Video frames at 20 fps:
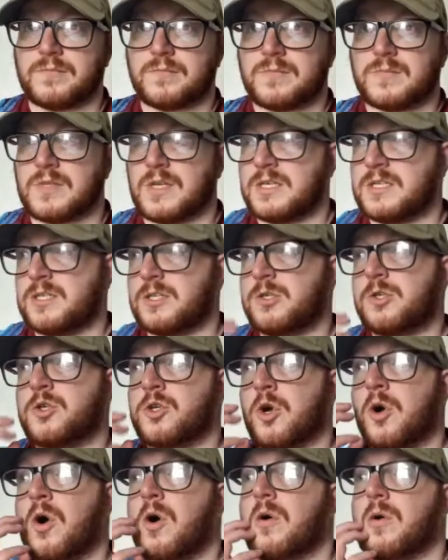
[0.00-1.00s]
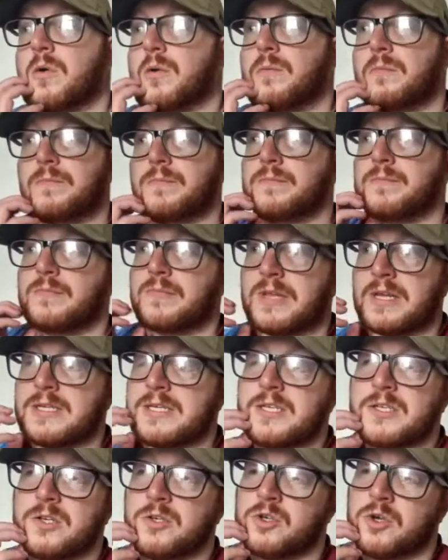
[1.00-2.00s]
This is a joke. This
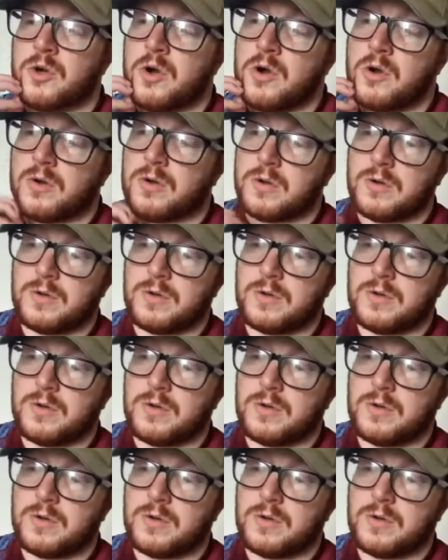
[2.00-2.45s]
is a joke.